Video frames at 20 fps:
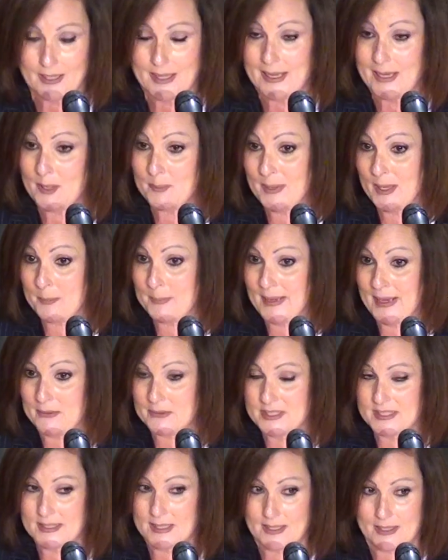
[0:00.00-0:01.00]
How about
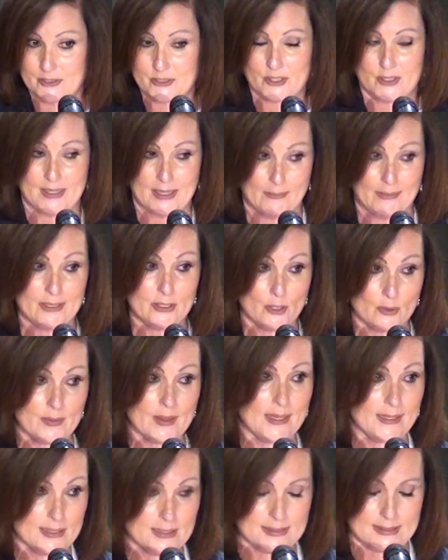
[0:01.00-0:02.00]
bounty hunter? Now I know
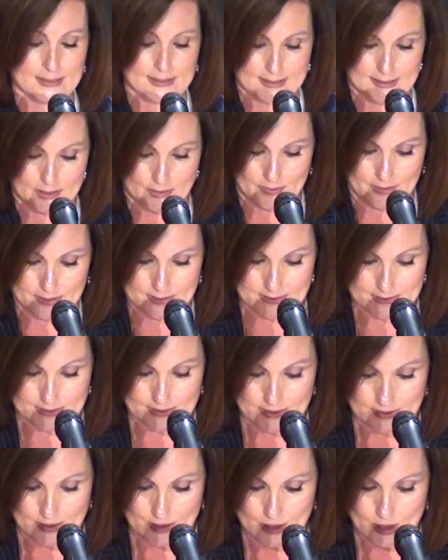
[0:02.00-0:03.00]
that is a series.
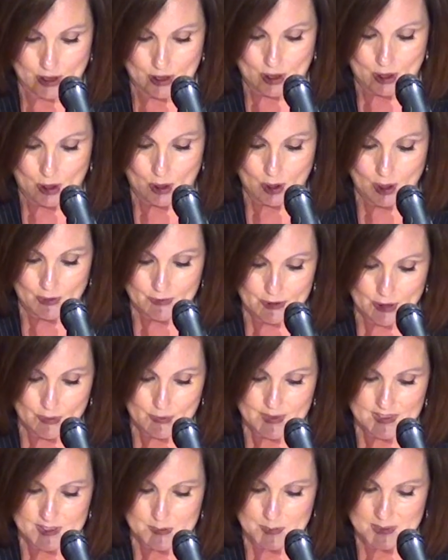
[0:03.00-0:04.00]
Although
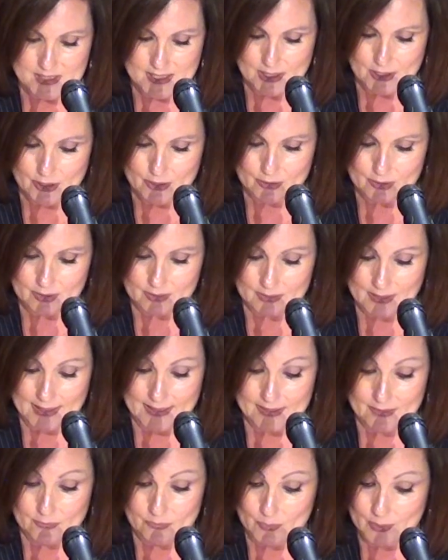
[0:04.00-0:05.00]
this particular
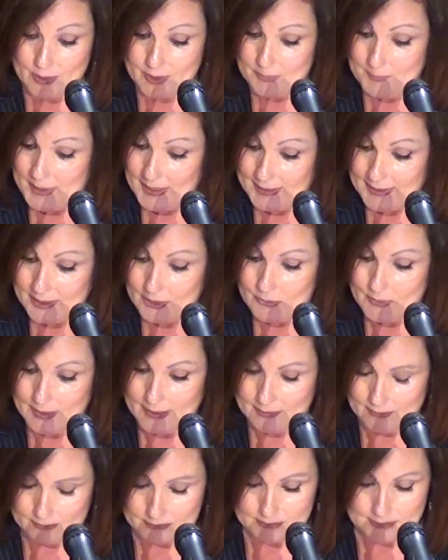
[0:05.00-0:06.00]
line of work may get you
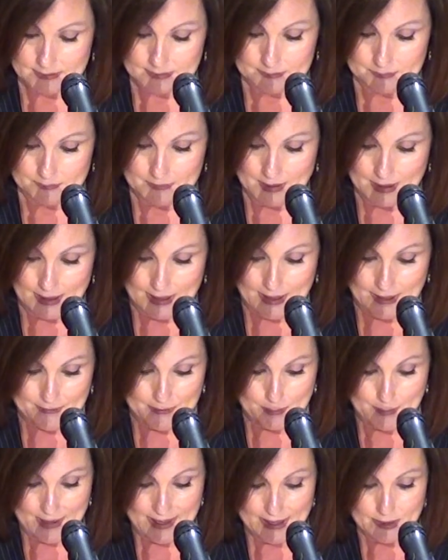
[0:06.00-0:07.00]
killed,
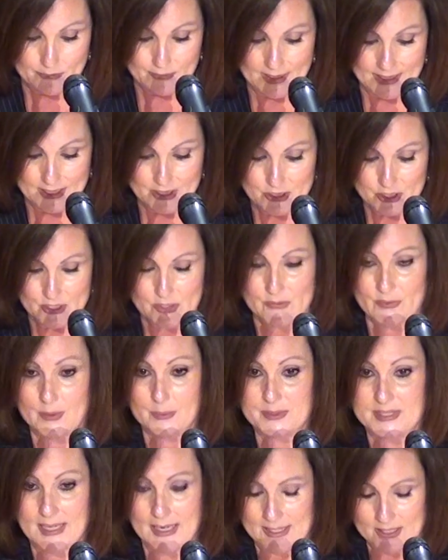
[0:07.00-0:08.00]
the pay ranges
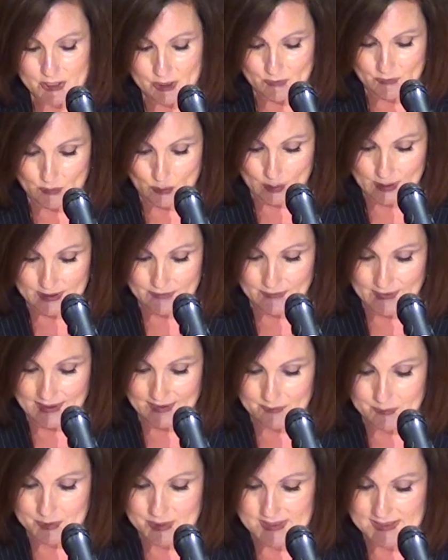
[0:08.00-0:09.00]
from 10 to
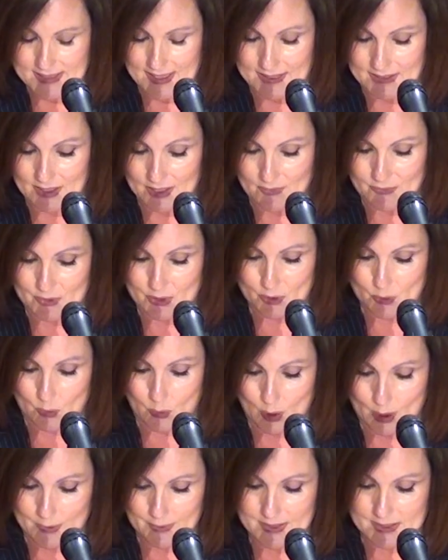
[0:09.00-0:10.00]
45% of your
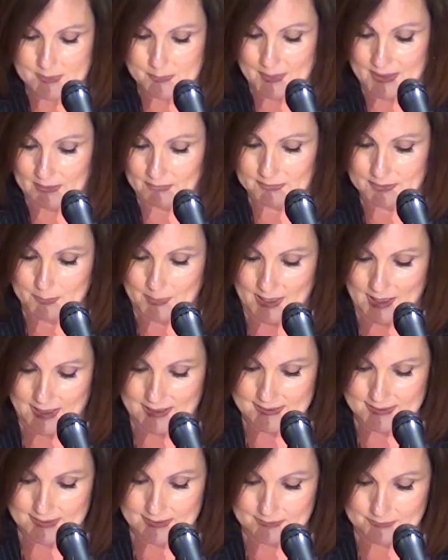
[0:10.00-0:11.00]
quarry's bail
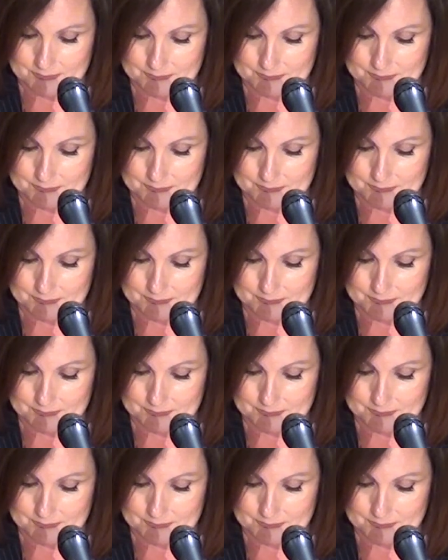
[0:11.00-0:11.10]
deposit.